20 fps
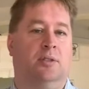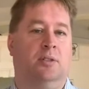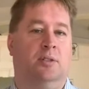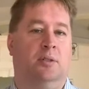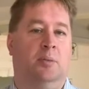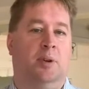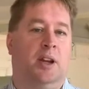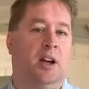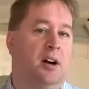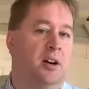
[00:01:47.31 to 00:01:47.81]

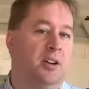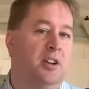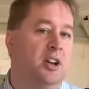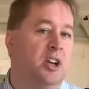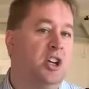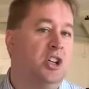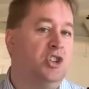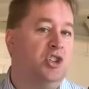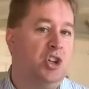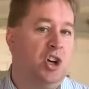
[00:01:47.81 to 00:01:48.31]
We can't
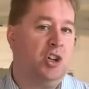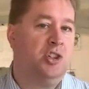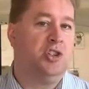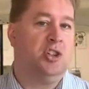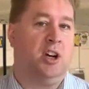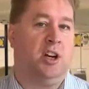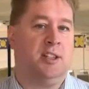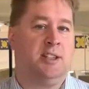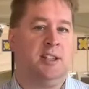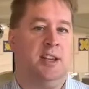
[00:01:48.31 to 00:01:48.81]
judge
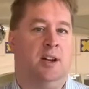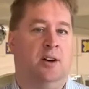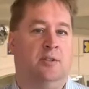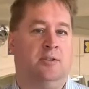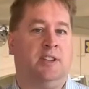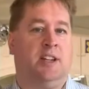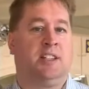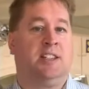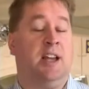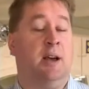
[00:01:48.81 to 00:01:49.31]
ourselves
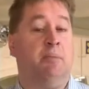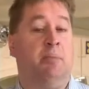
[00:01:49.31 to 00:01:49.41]
except